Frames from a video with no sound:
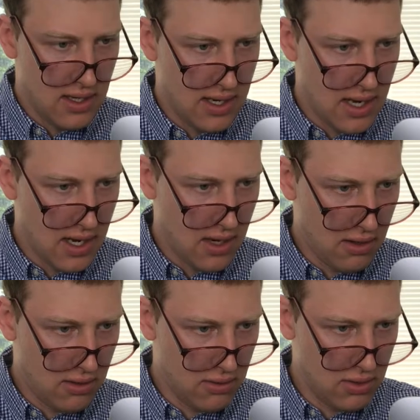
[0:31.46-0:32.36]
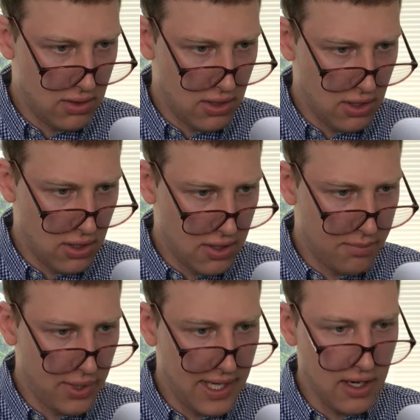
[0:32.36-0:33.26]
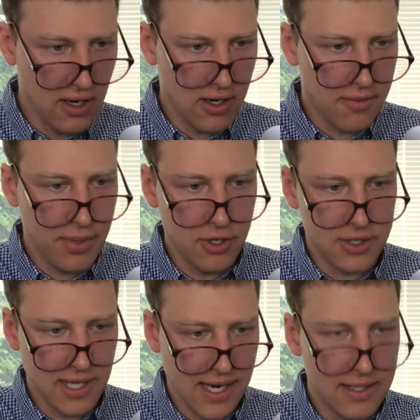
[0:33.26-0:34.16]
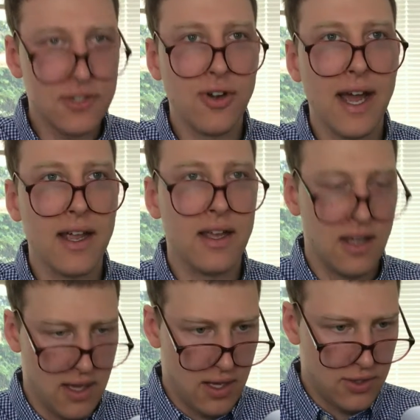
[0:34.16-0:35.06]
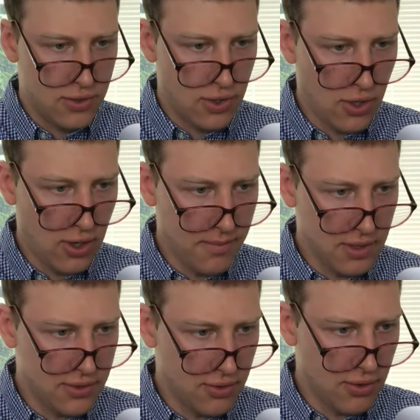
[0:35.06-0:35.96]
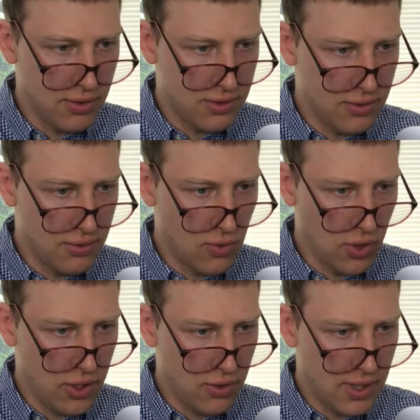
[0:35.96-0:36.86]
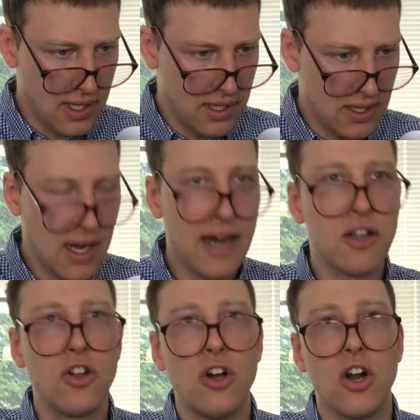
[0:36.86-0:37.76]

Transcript: Now, you're completing our computer science track, so I'm also going to enroll you in nautical